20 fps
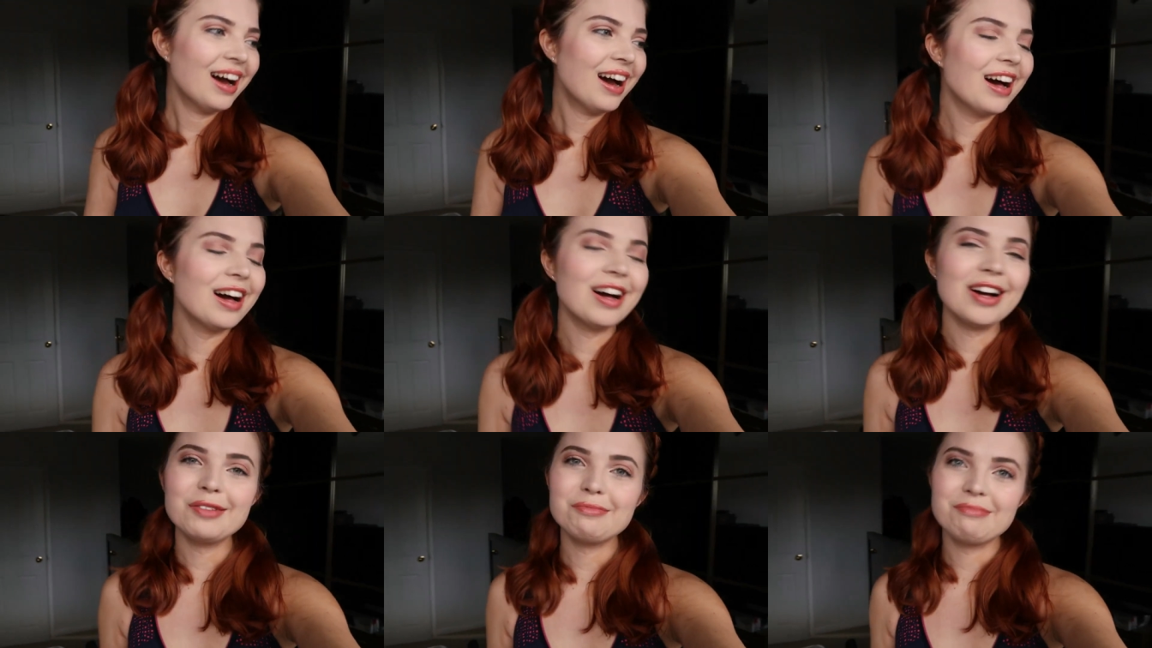
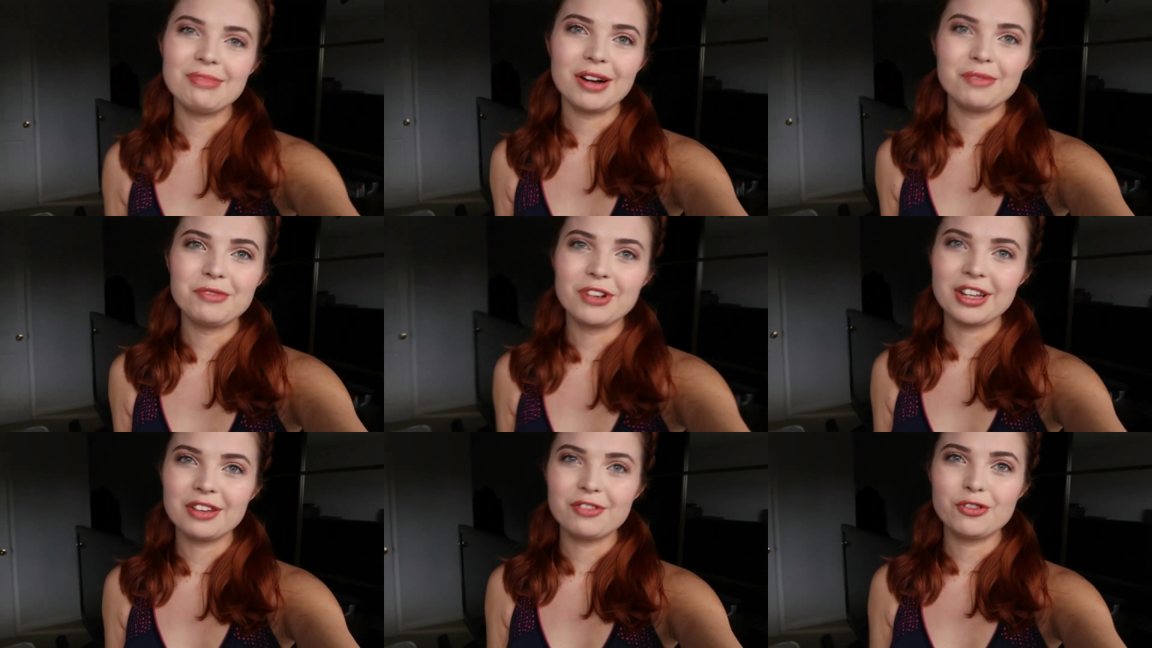
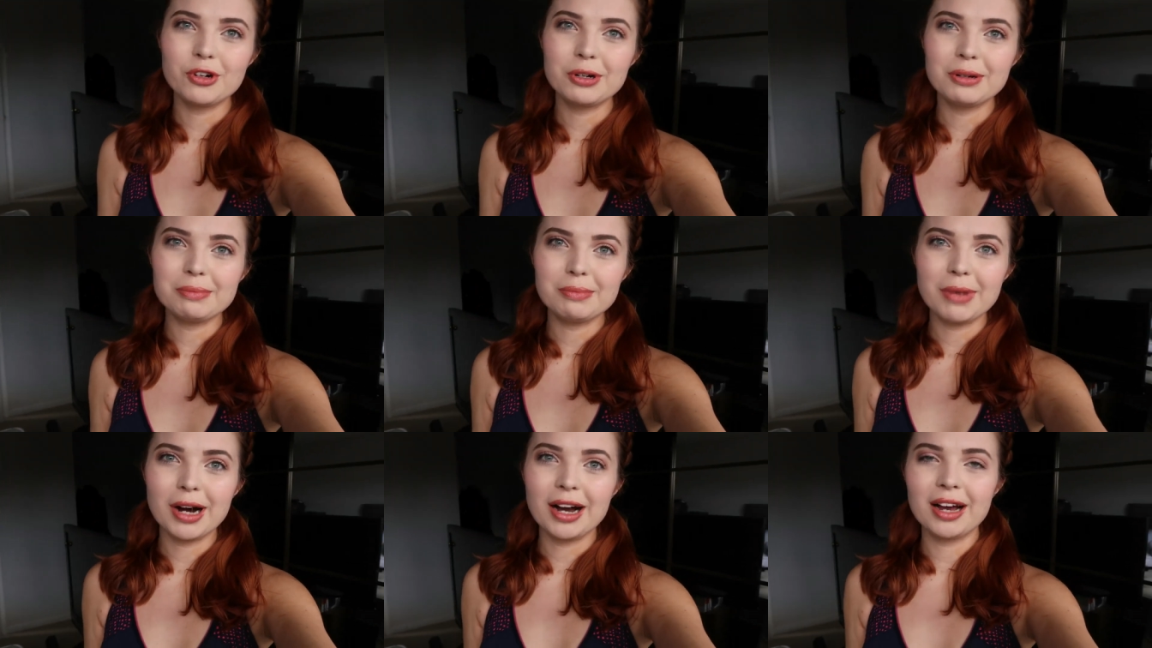I'm ready
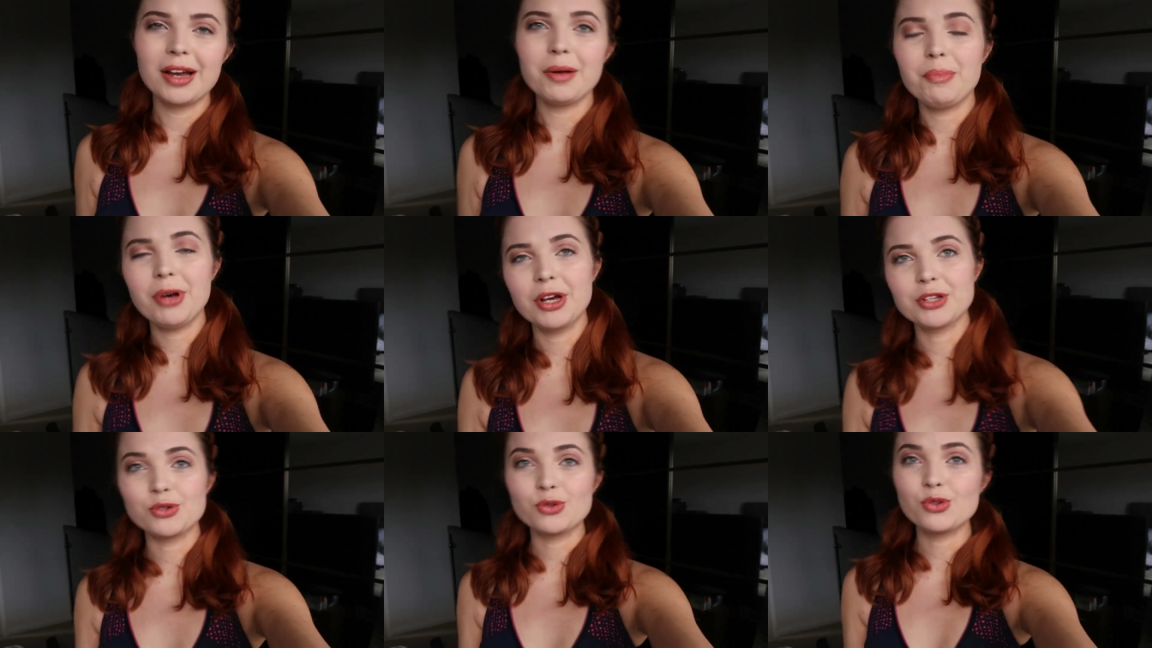for my
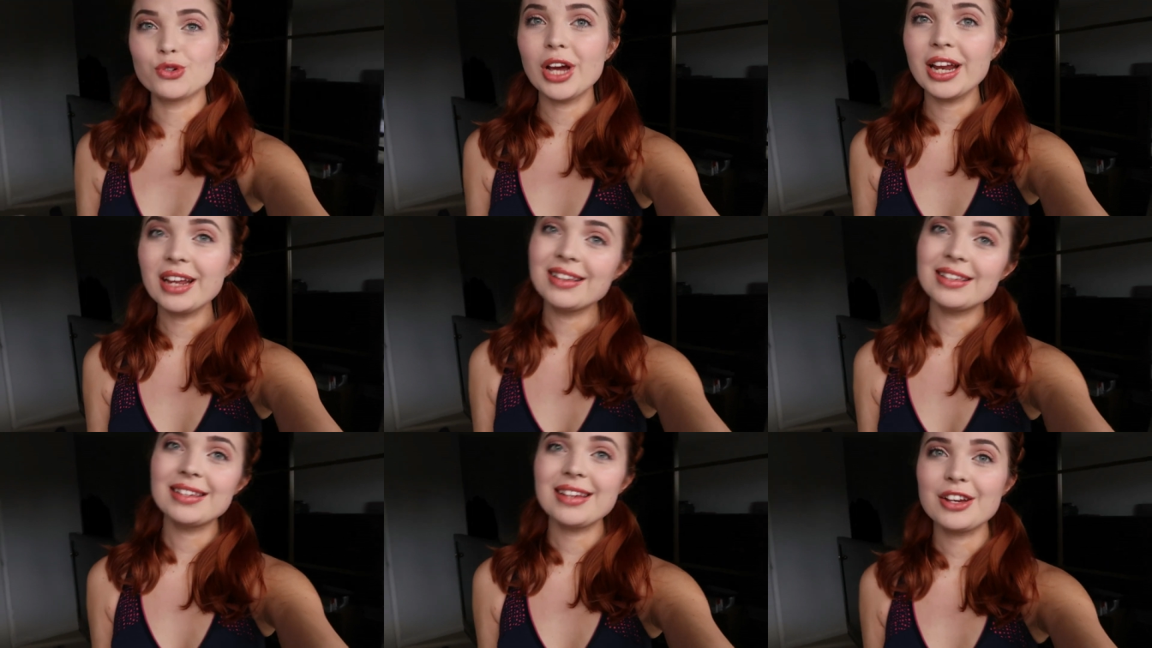personal
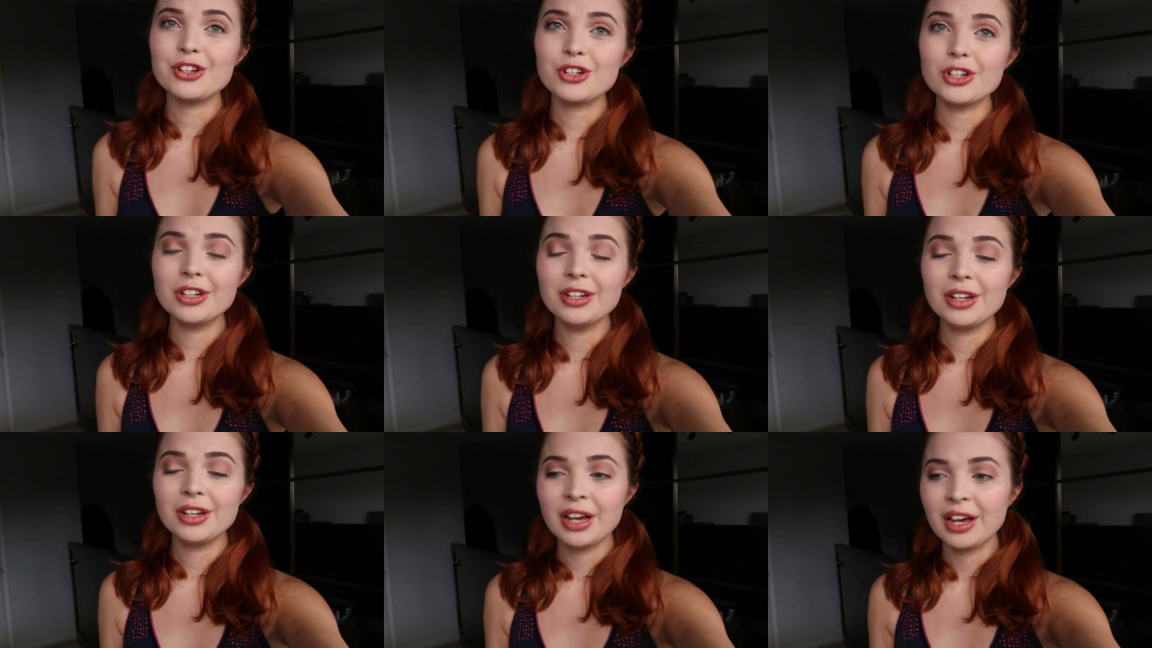training
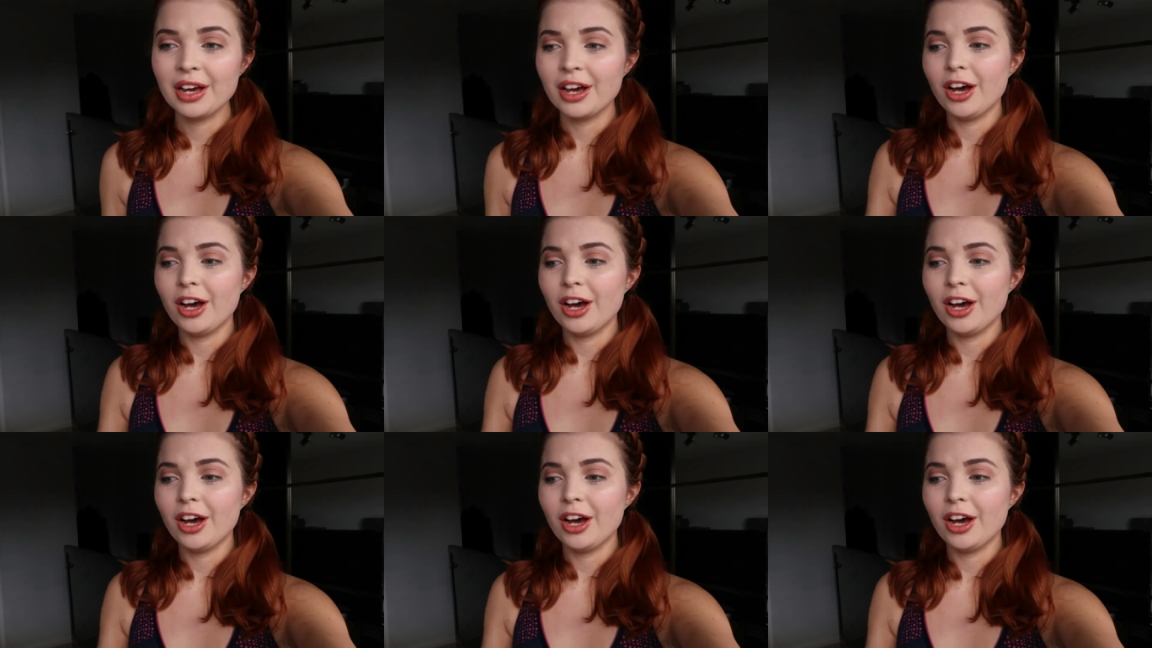session.